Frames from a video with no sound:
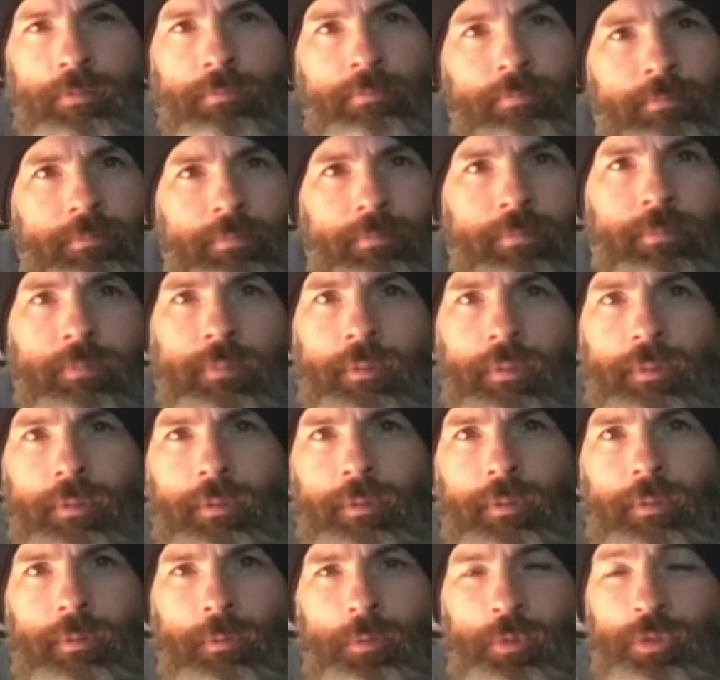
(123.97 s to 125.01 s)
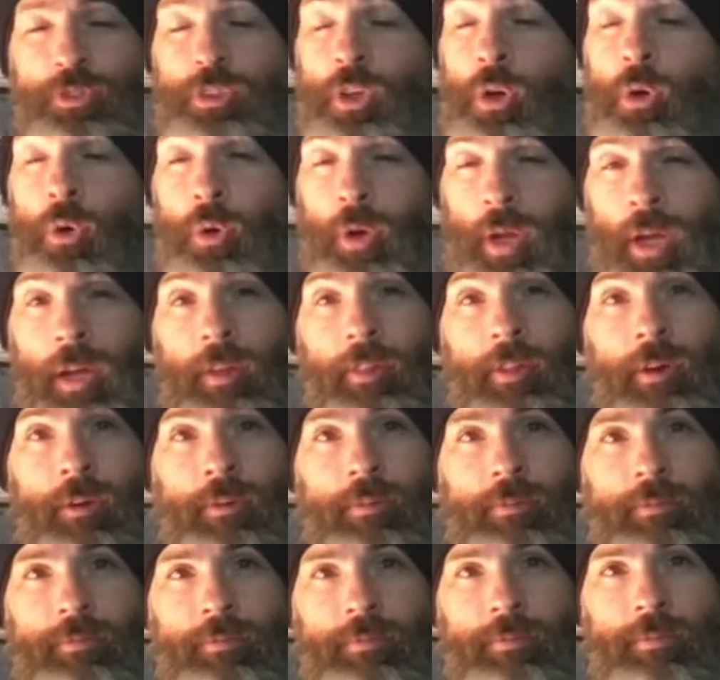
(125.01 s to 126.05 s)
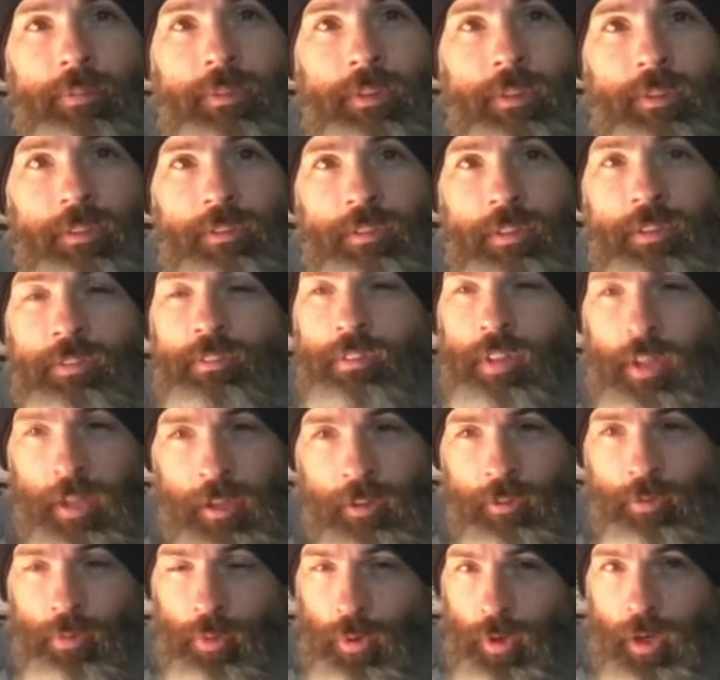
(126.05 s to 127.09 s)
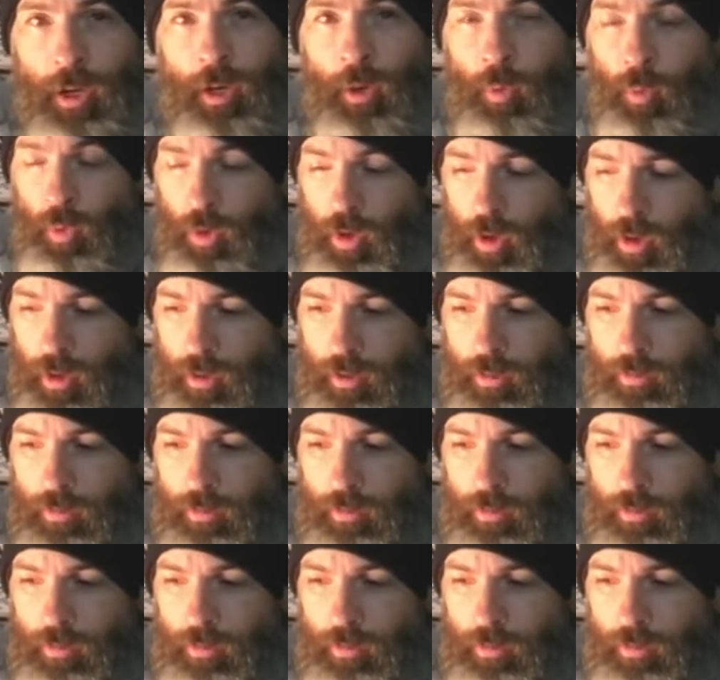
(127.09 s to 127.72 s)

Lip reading: It was still okay, though, because these things were going to work.